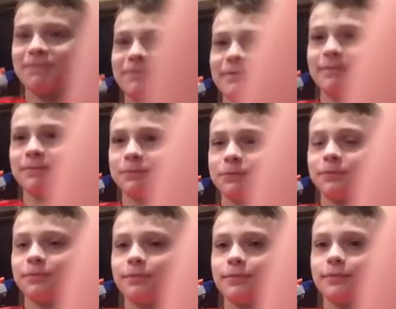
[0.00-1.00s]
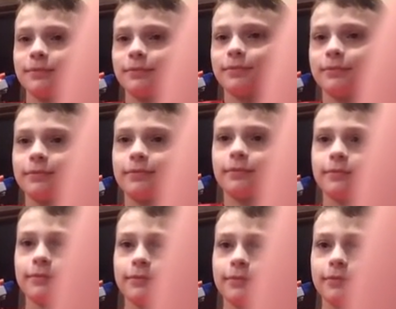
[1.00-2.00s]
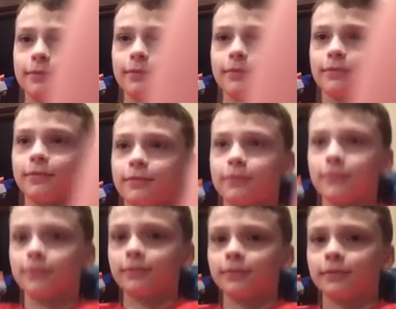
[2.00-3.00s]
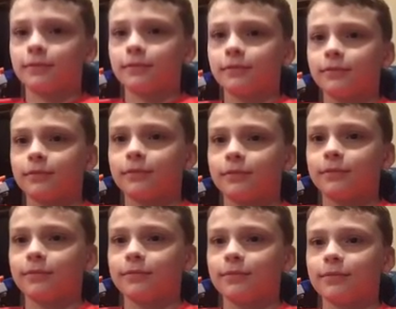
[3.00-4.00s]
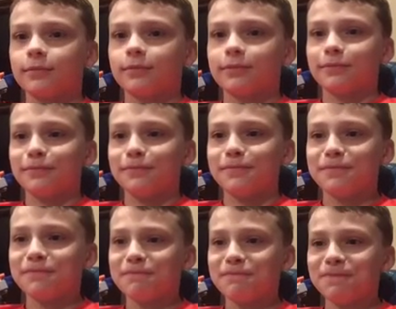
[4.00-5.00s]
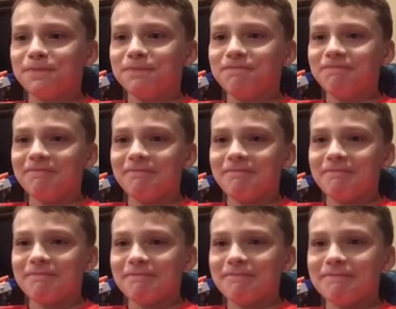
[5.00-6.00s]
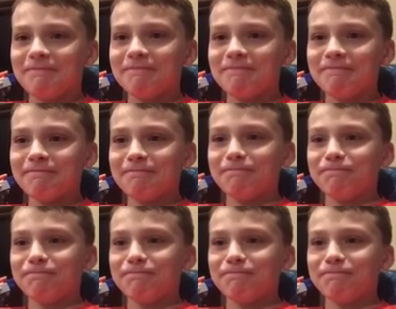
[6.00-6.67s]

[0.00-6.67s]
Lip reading: [no speech]